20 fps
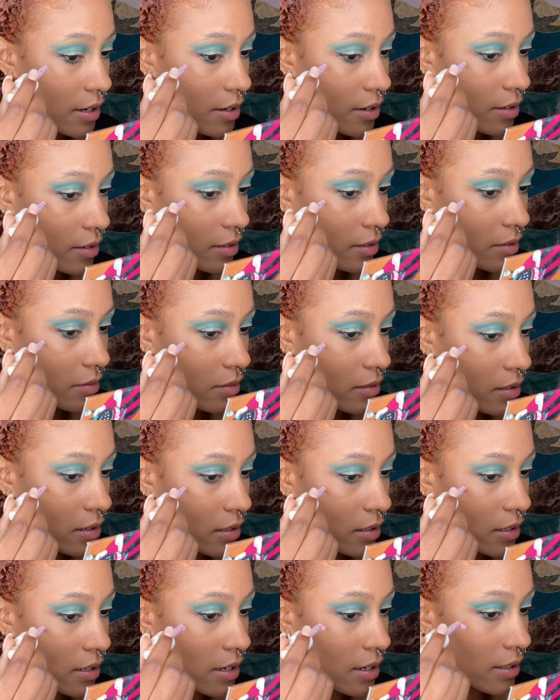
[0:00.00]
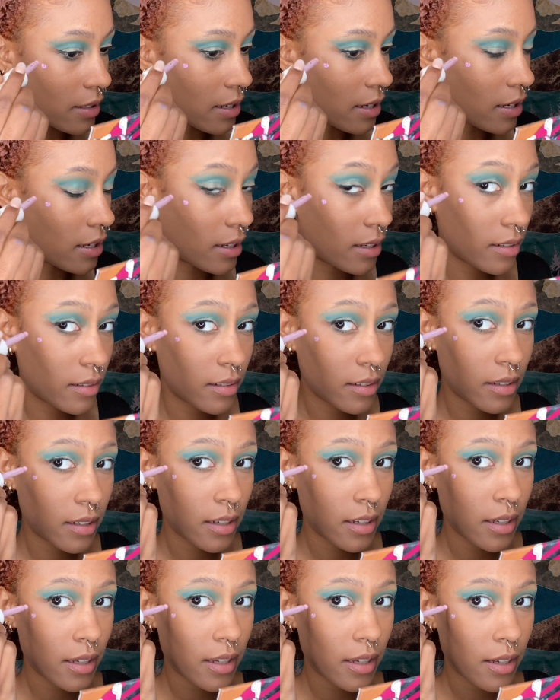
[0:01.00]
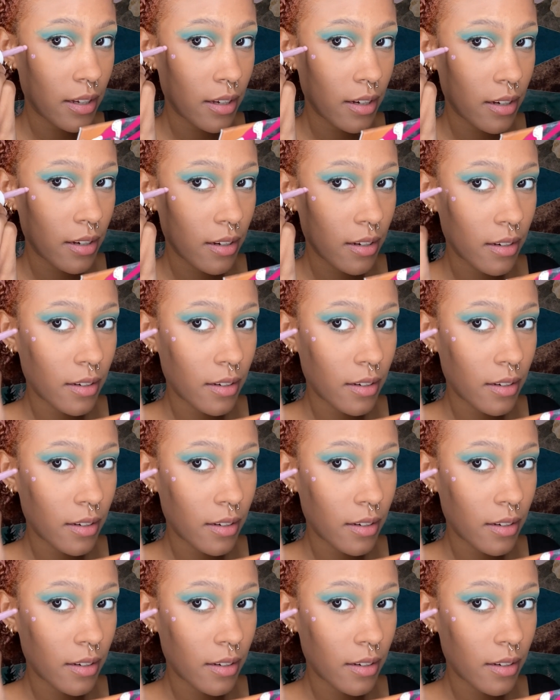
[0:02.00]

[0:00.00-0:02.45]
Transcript: I'm gonna dot that here.